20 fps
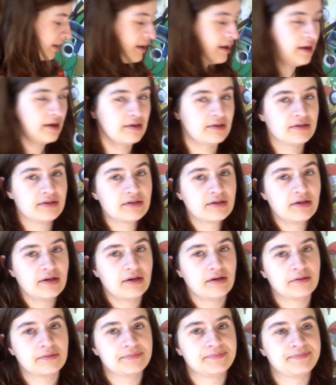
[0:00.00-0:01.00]
And
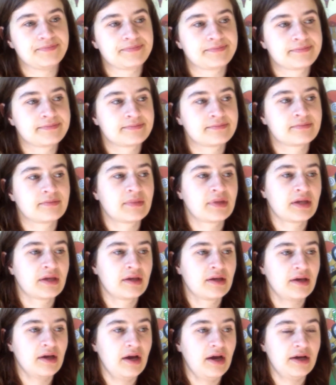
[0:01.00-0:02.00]

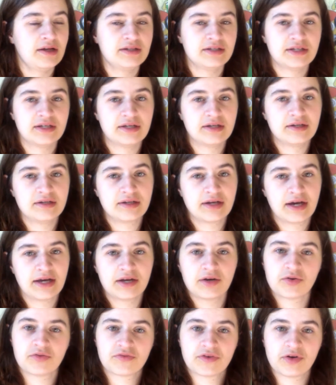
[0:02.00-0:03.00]
I did
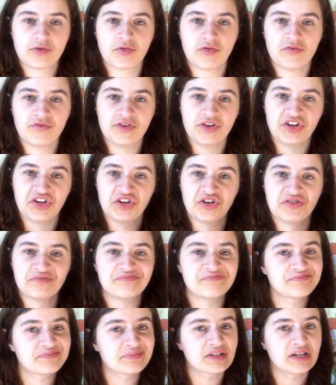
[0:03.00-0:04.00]
kind of a
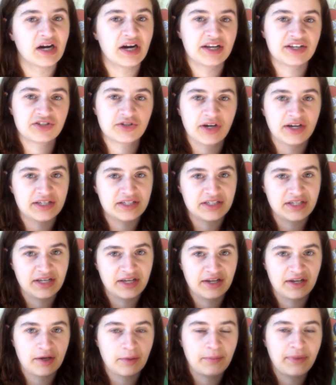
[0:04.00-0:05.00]
video
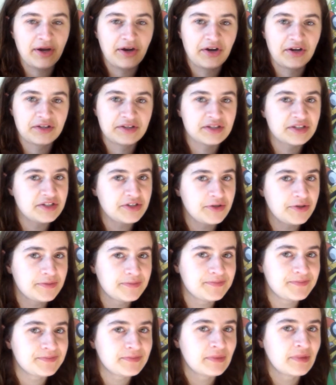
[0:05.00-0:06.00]
contrasting and comparing the
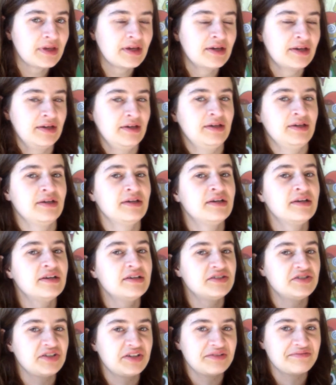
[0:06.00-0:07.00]
two.
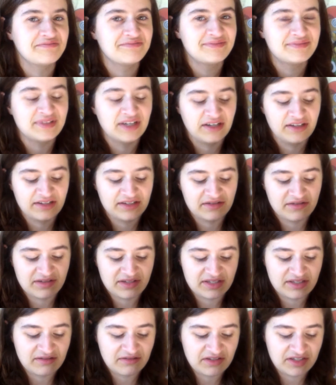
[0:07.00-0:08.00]
So you can tell this
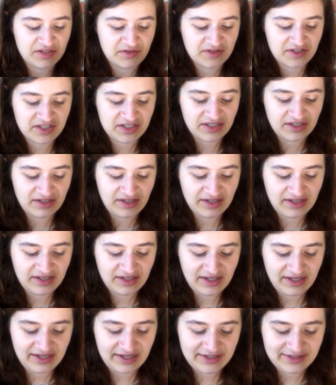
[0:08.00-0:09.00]
was still in